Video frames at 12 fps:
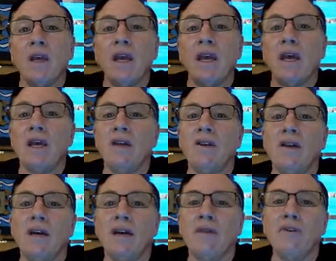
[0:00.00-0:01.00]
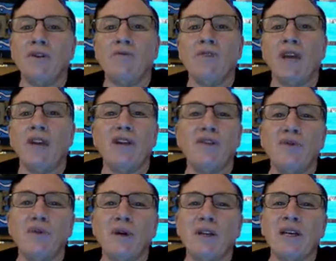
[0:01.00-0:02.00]
And you're invited if you
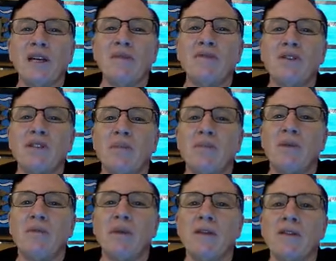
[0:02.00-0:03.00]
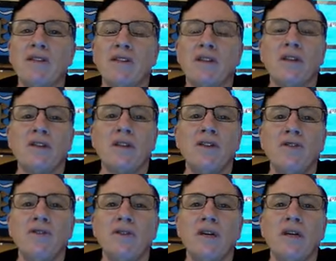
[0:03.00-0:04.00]
want to come. Just send me a message and I'll send
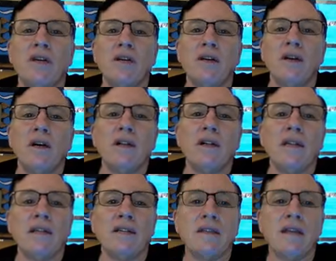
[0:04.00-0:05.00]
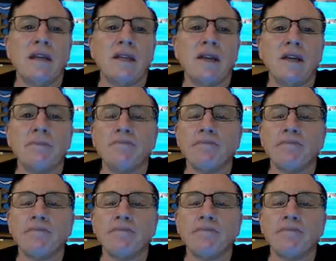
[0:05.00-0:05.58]
you a link to get there.